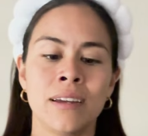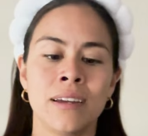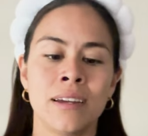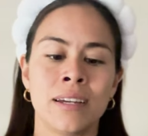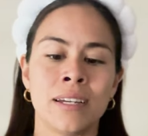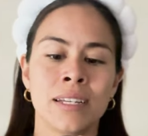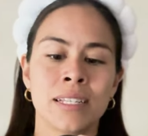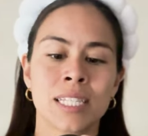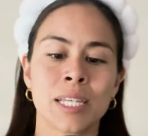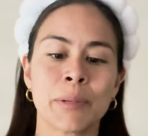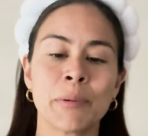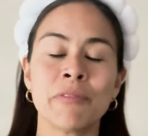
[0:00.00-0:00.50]

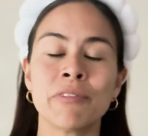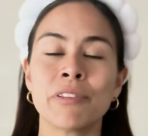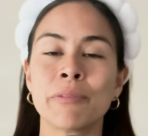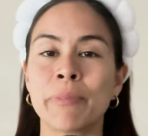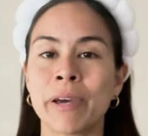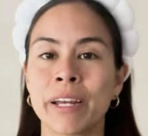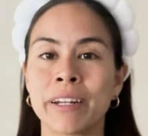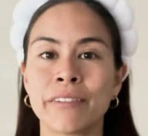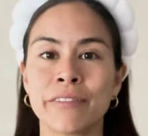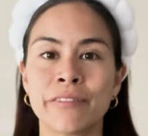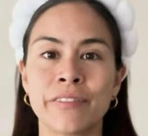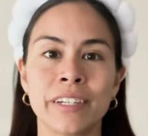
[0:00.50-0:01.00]
some of the
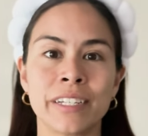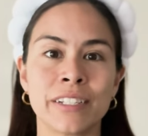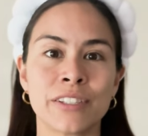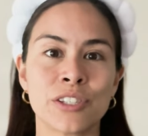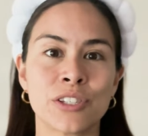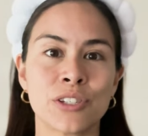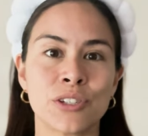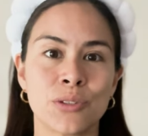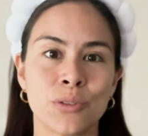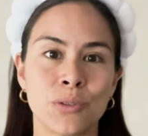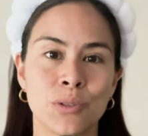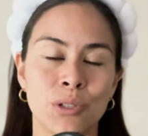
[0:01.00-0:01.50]

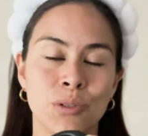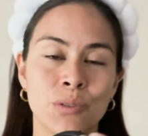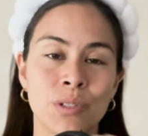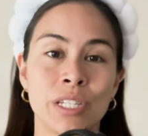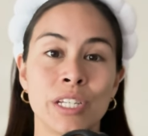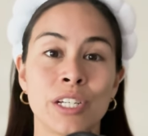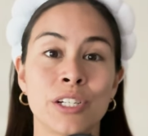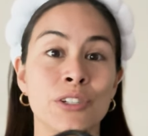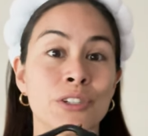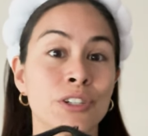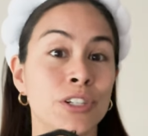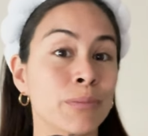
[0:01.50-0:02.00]
benefits to using
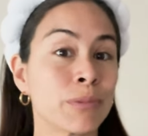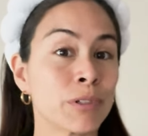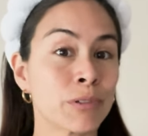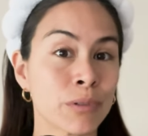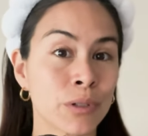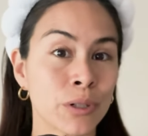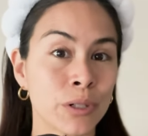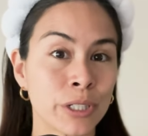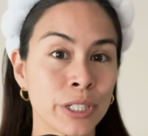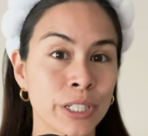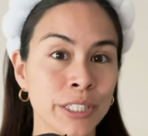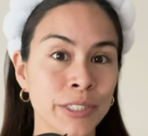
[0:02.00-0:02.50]
a derma
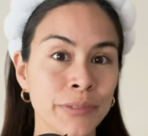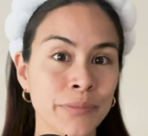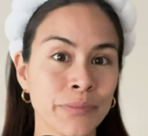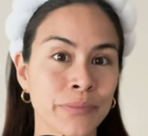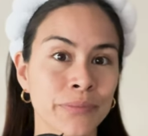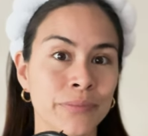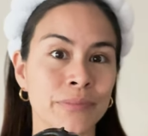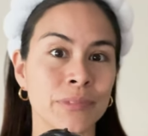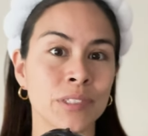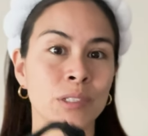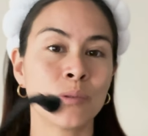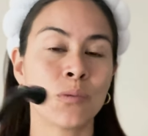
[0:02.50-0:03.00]
roller.
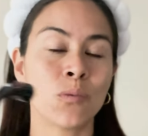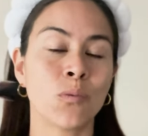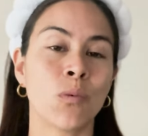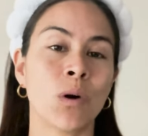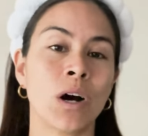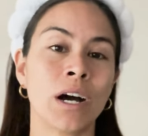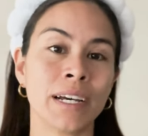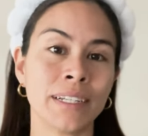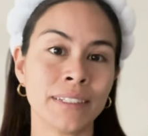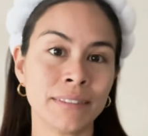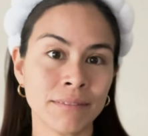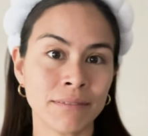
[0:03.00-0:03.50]

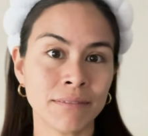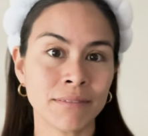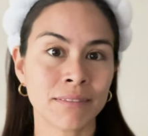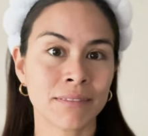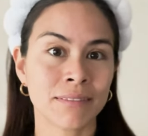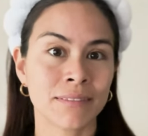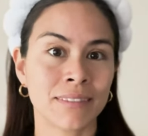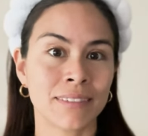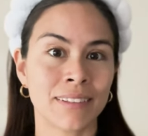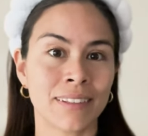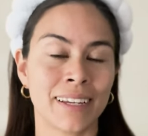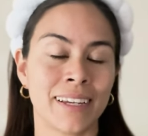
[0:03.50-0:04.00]
One,
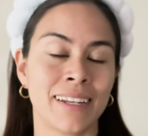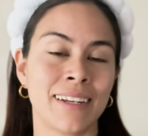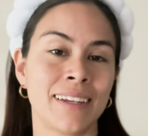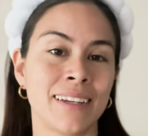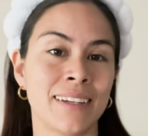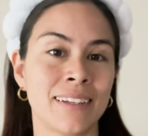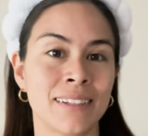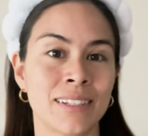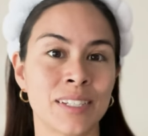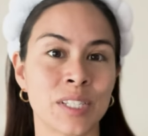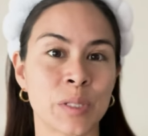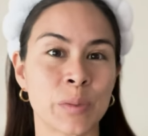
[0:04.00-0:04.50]
it
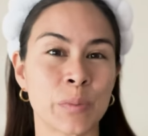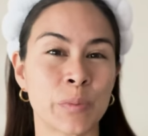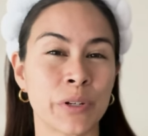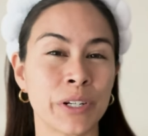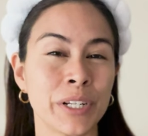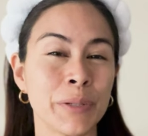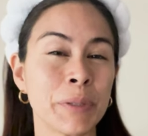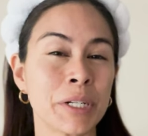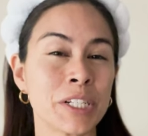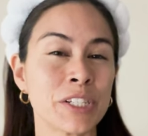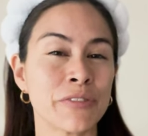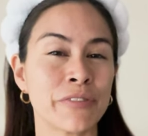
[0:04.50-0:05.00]
is pretty
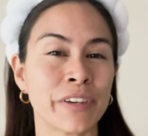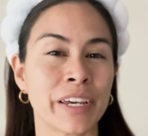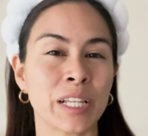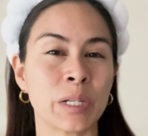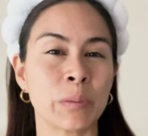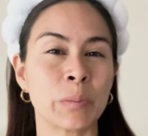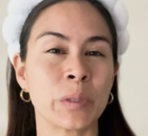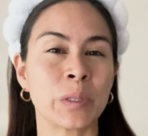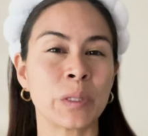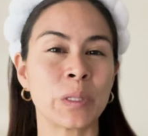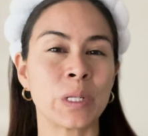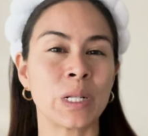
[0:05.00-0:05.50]
much
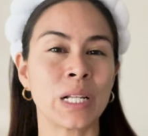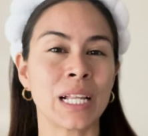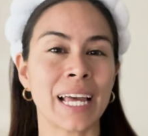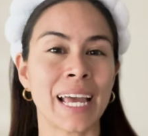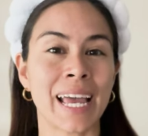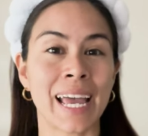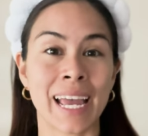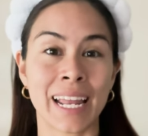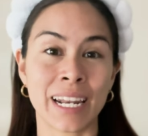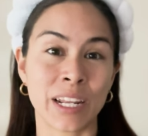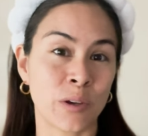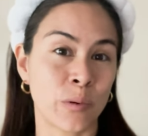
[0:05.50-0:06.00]
available
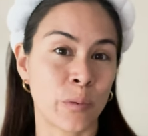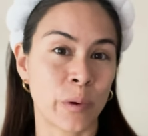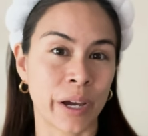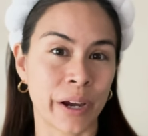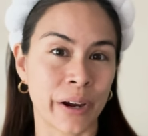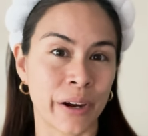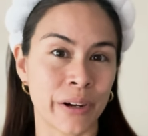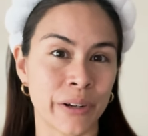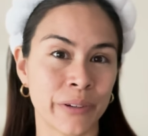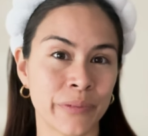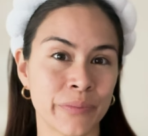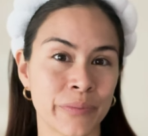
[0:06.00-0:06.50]

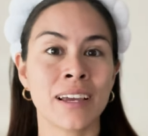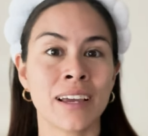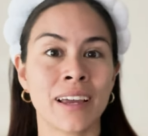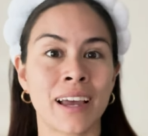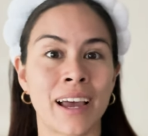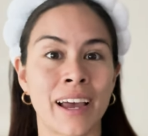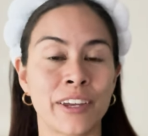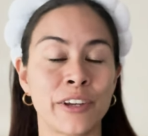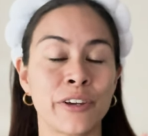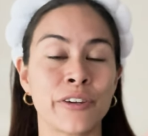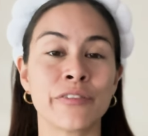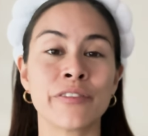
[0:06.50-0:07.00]
anywhere
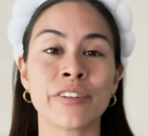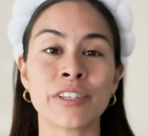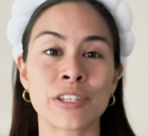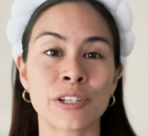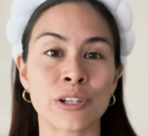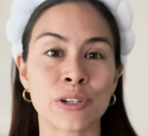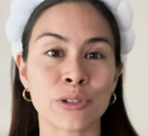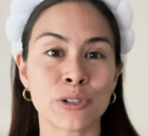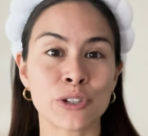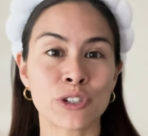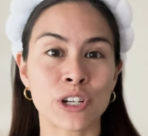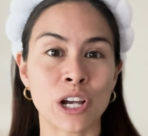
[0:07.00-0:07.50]
at your
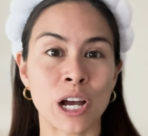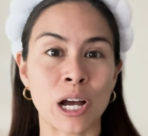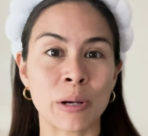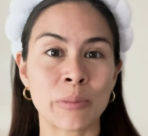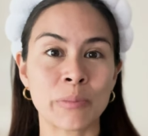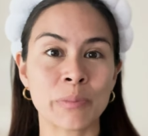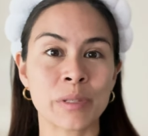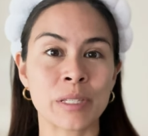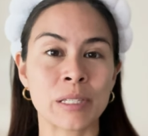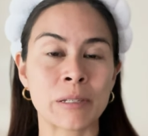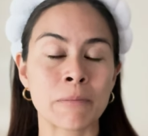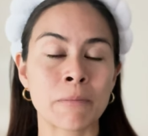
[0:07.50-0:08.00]
physical
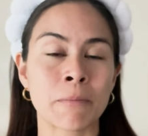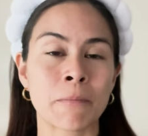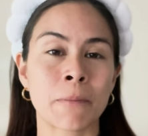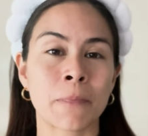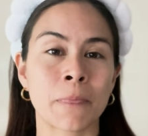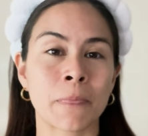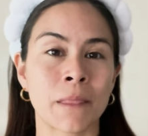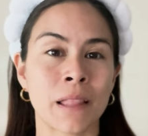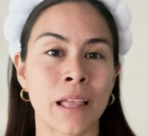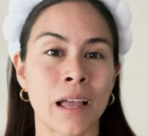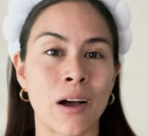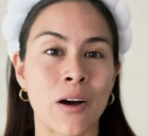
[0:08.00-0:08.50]
shops,
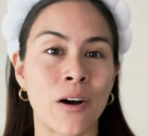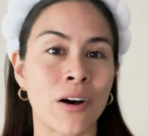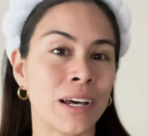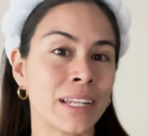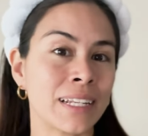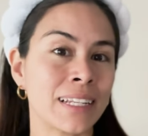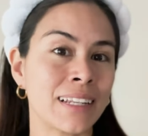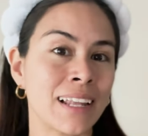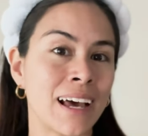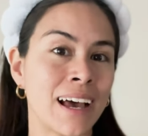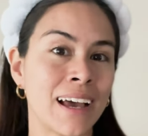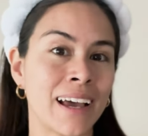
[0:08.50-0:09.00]

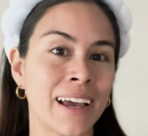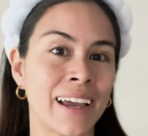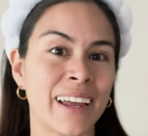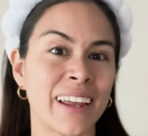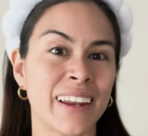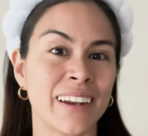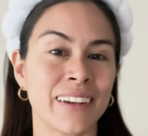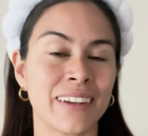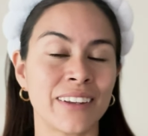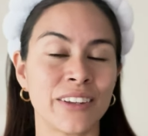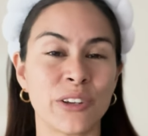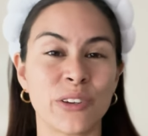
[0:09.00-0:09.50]

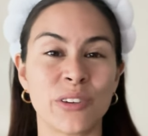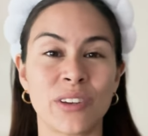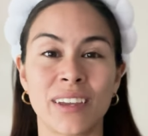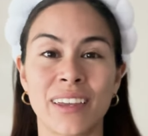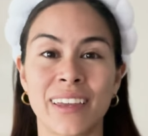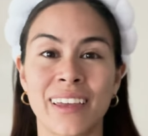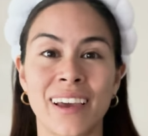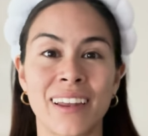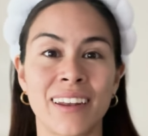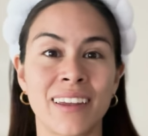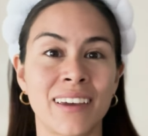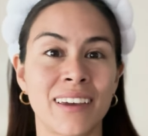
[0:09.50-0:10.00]
online, you can
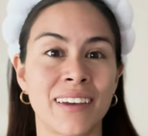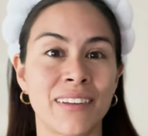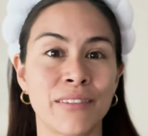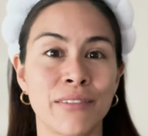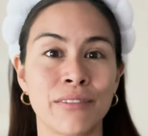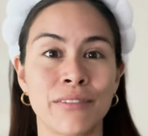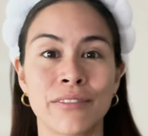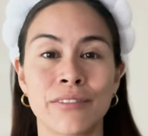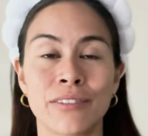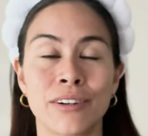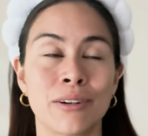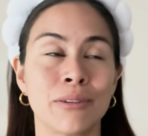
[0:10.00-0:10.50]
get it
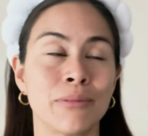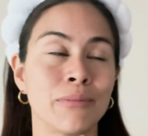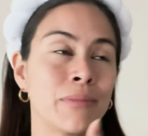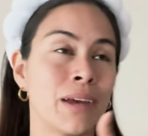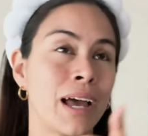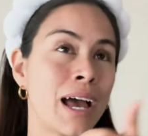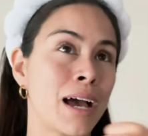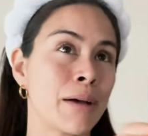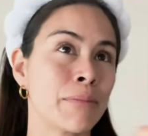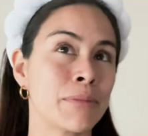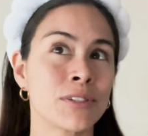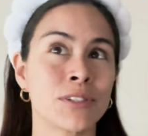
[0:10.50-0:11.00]
from
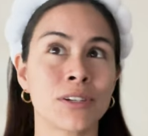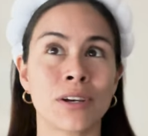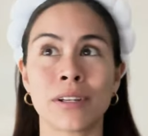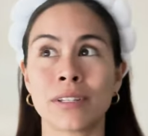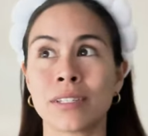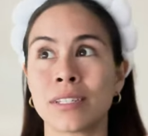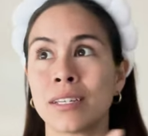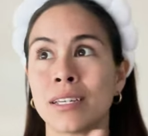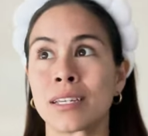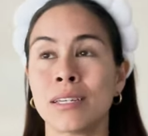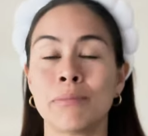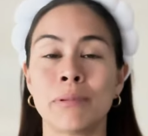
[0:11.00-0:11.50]
Amazon
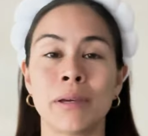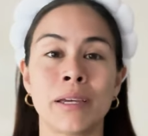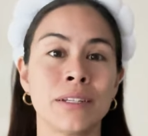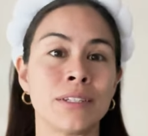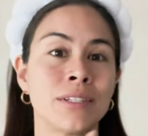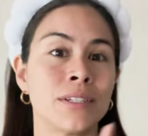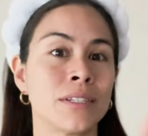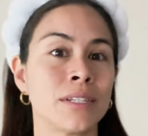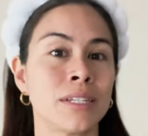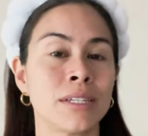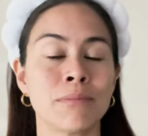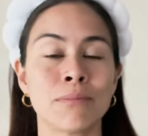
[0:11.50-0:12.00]
to eBay to
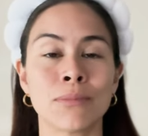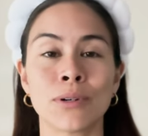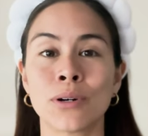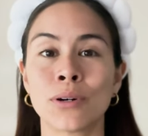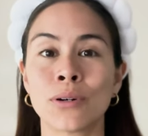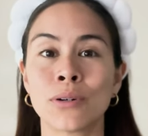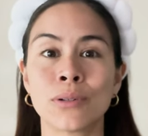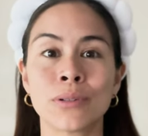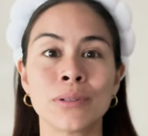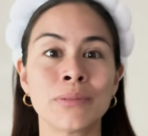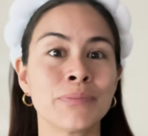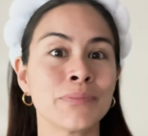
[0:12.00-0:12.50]

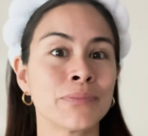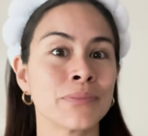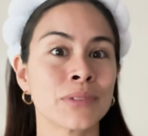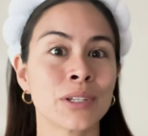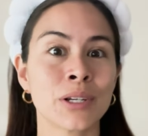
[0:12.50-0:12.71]
Temu,